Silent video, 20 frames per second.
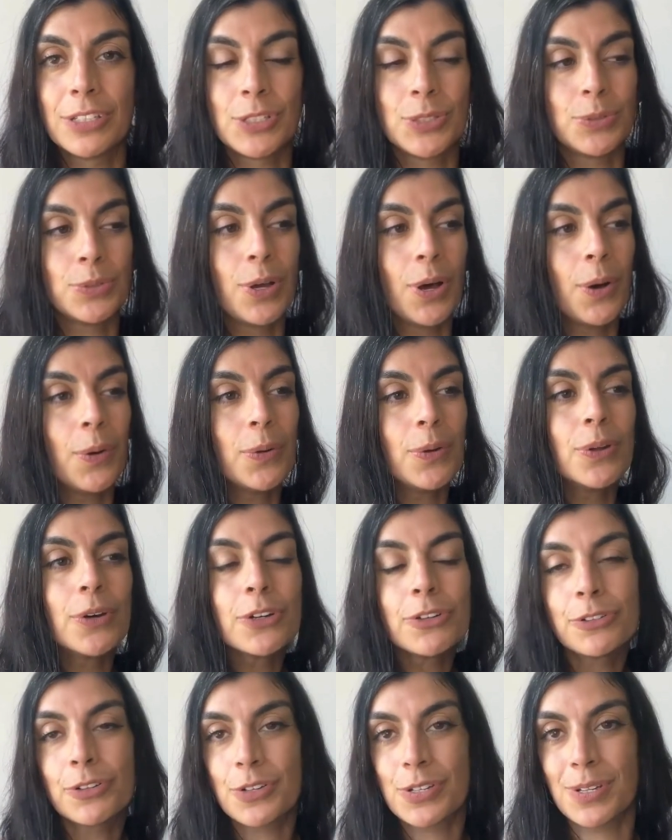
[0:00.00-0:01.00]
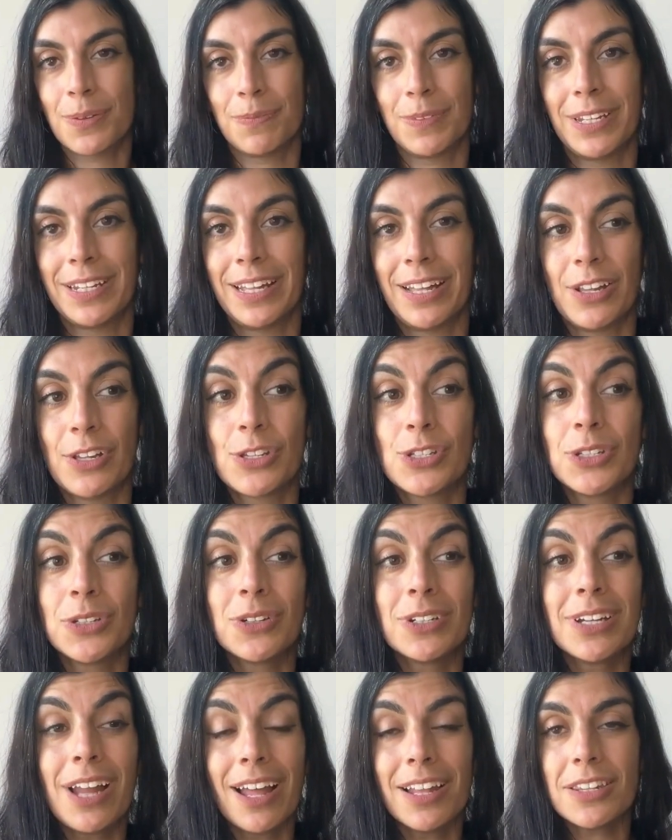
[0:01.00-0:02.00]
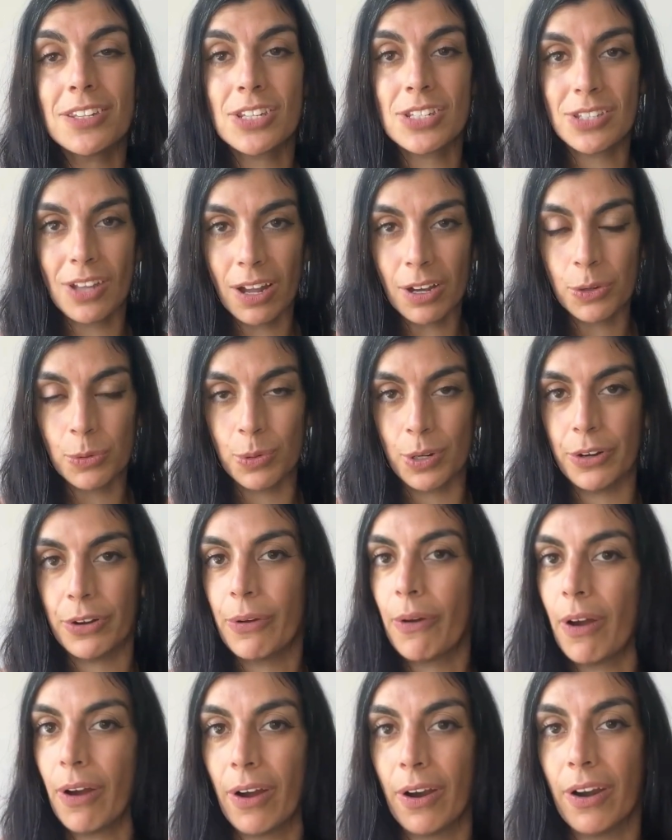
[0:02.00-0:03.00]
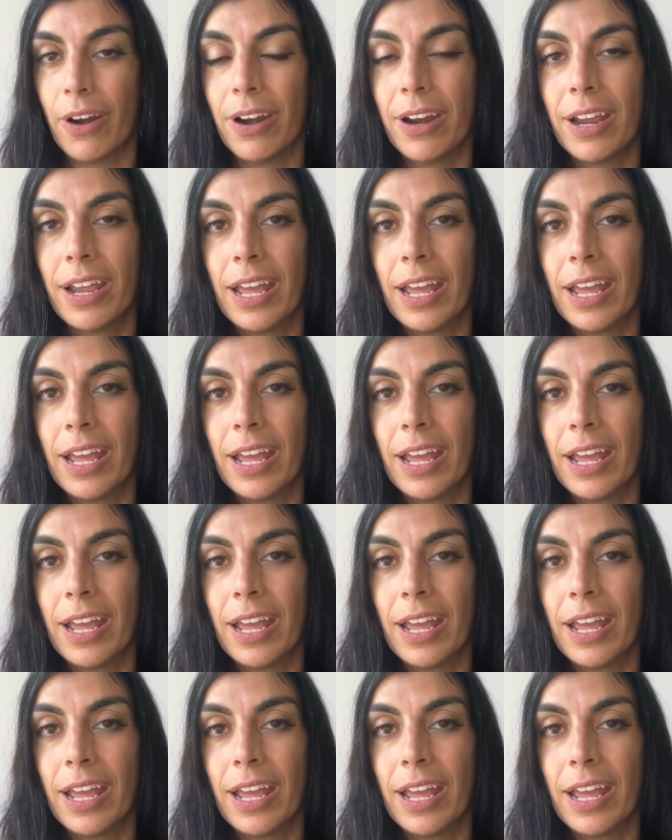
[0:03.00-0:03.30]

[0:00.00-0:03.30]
to go look for something else. You're not stuck where you are.